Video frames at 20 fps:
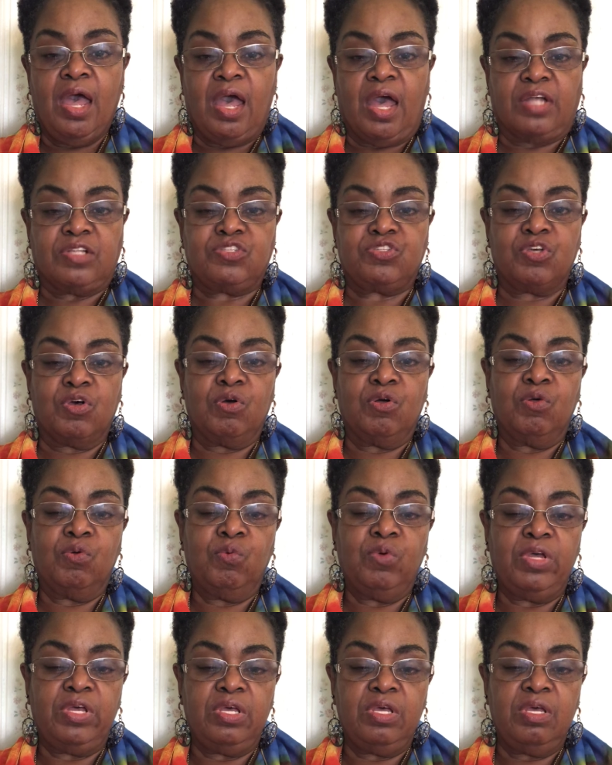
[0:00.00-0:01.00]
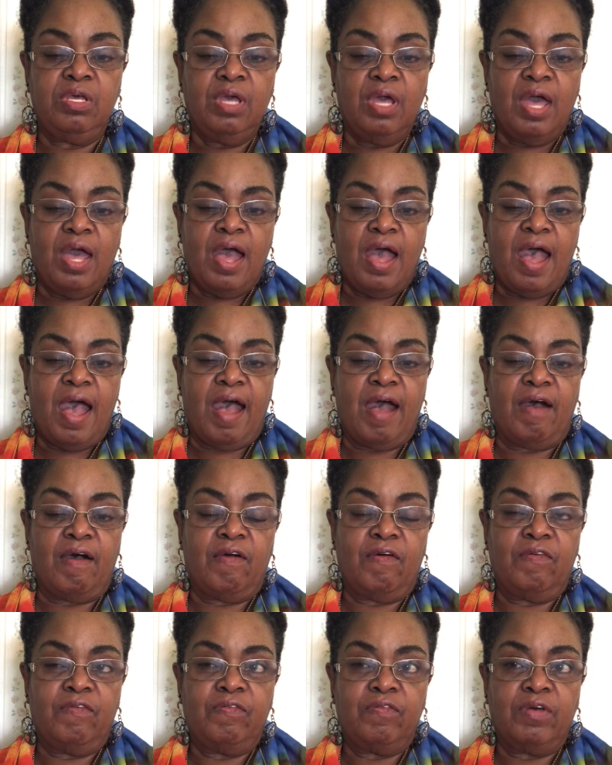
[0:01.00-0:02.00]
And so we
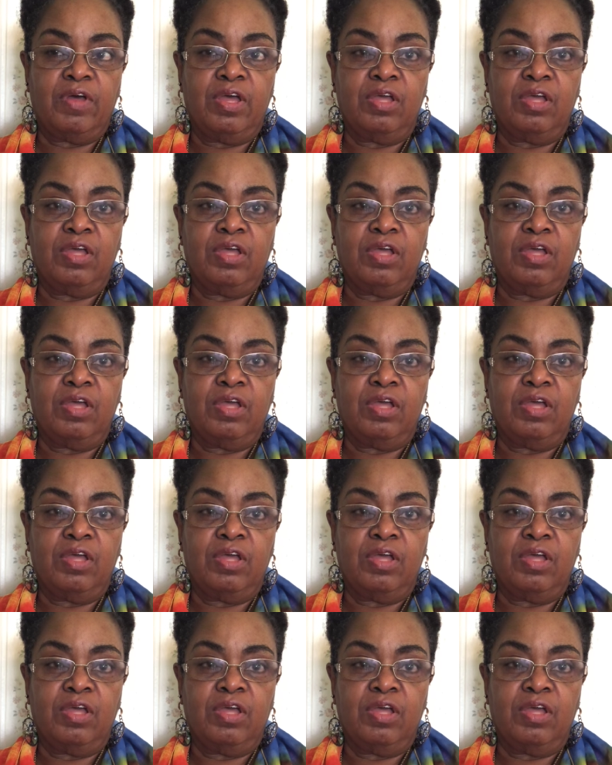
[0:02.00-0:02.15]
have